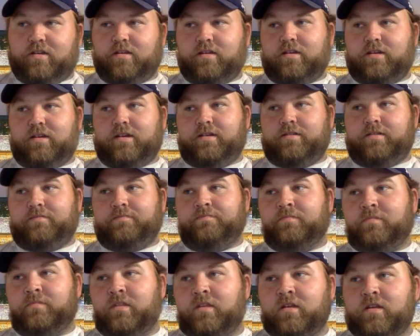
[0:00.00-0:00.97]

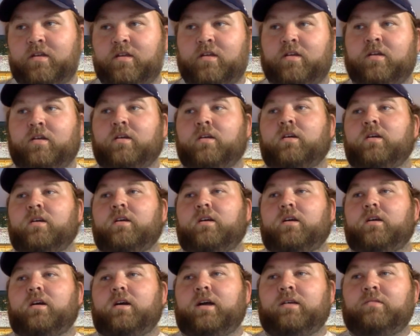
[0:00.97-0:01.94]

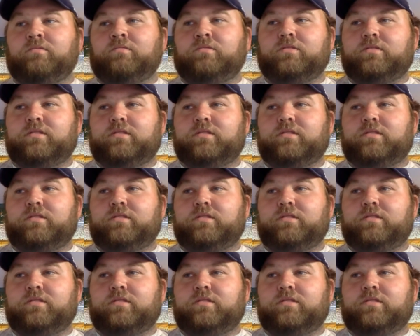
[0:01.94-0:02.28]
I will